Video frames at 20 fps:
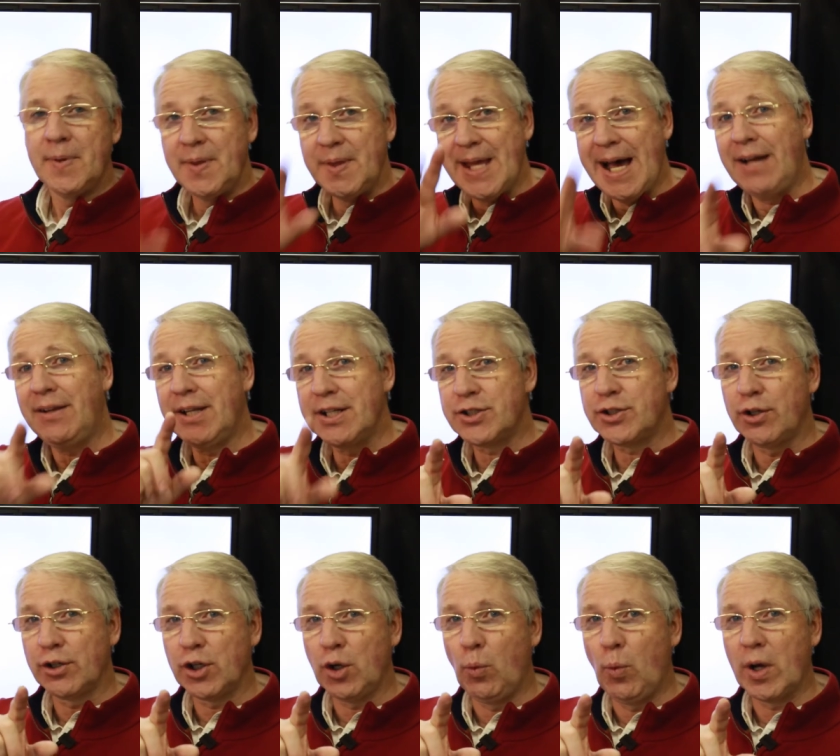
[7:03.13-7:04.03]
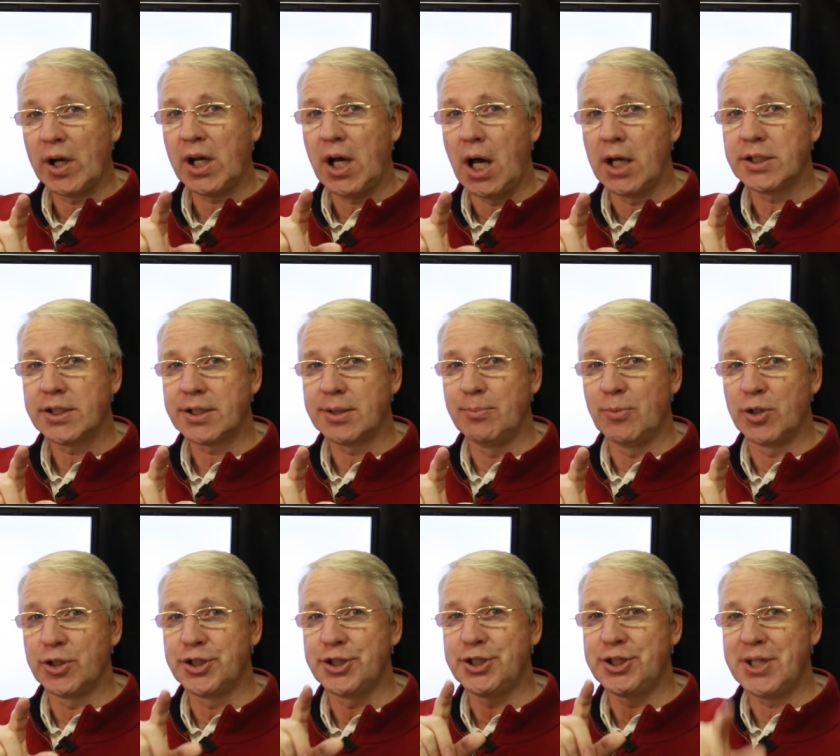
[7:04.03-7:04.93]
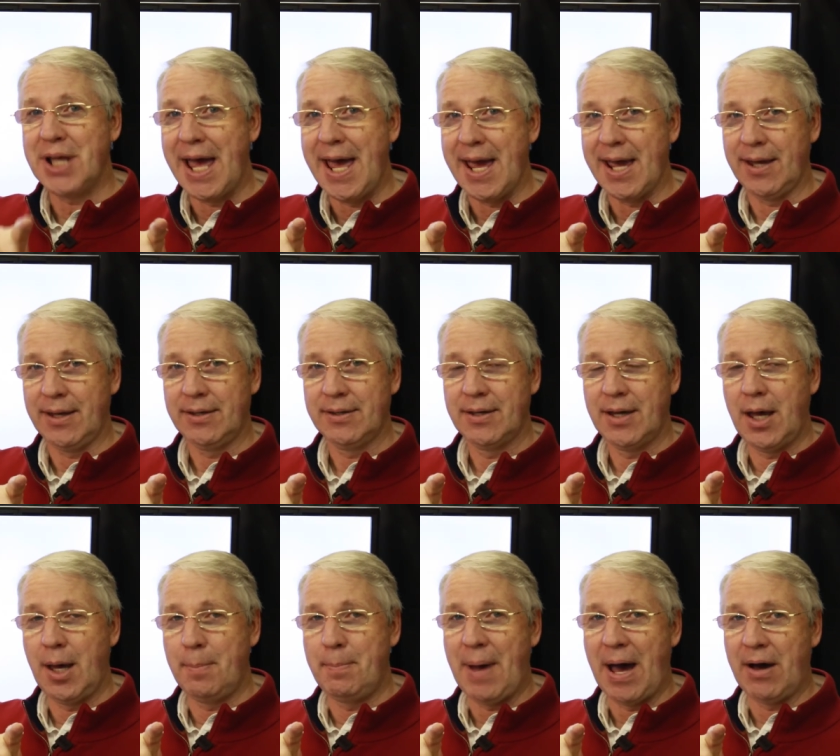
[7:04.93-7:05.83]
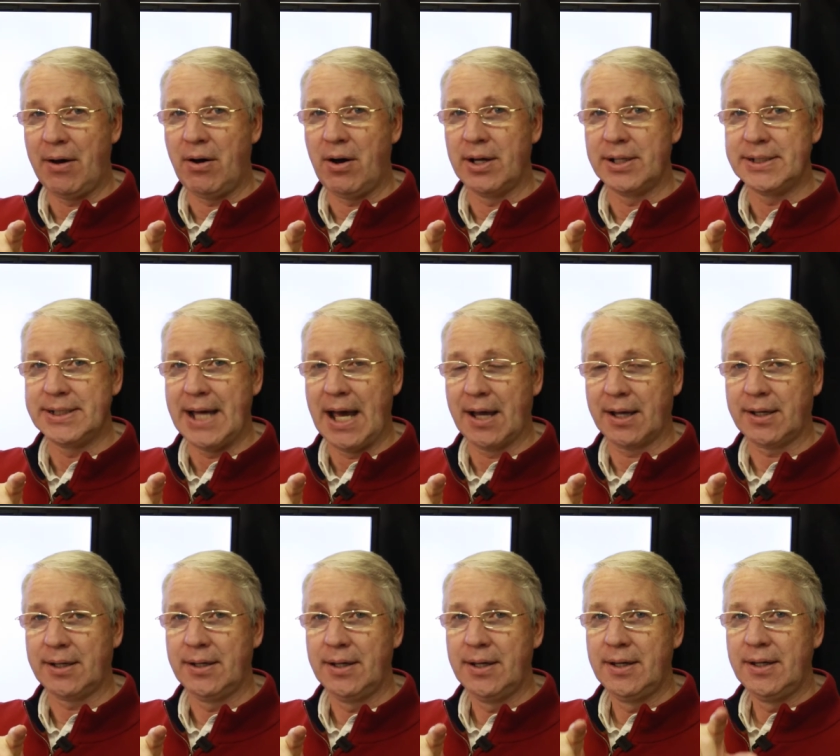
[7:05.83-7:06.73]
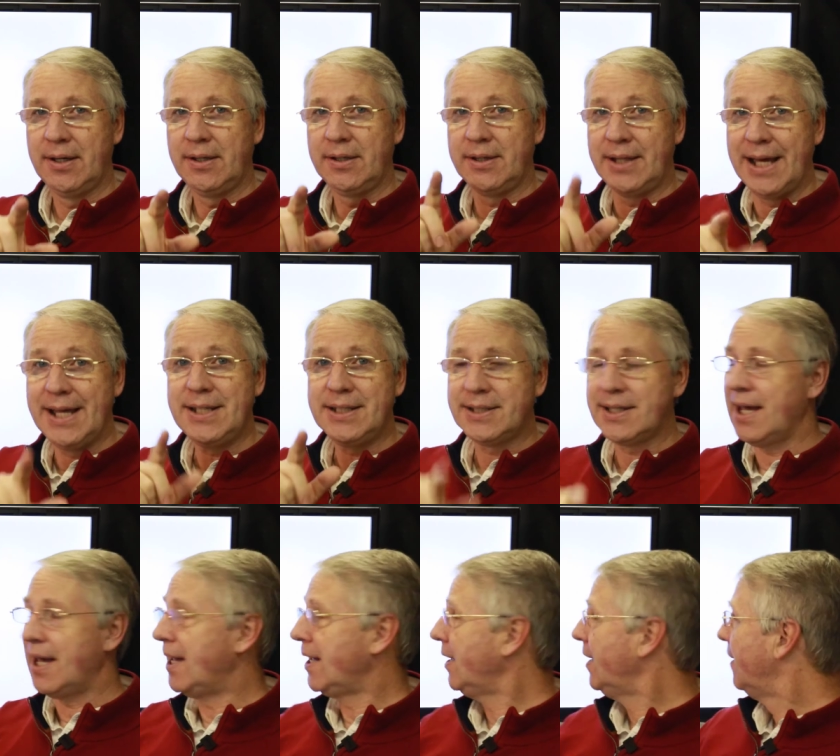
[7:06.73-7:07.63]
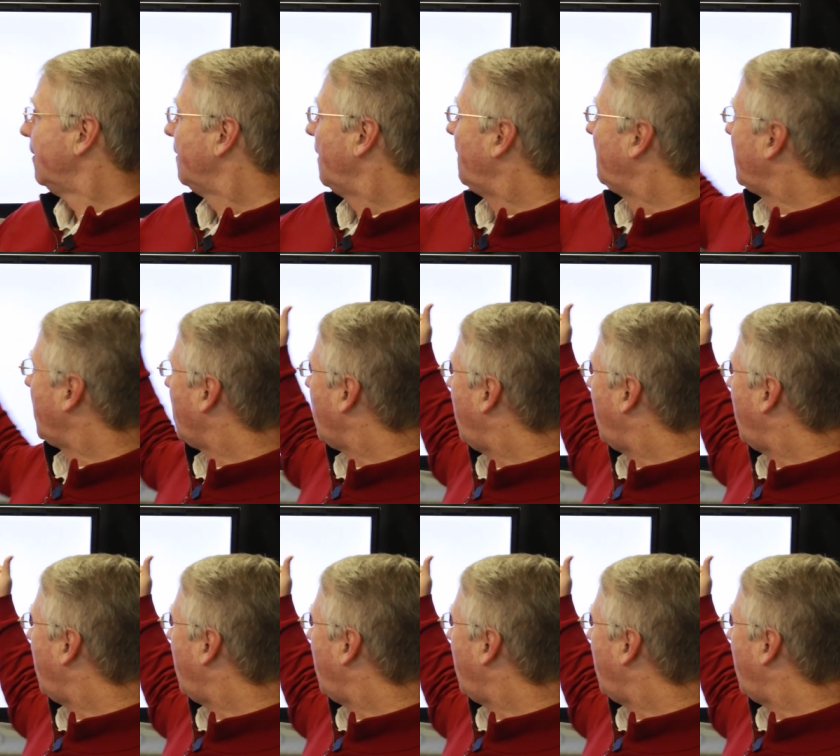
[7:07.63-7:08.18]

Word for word: Now let's look at what customers say about OnDeck. They say that their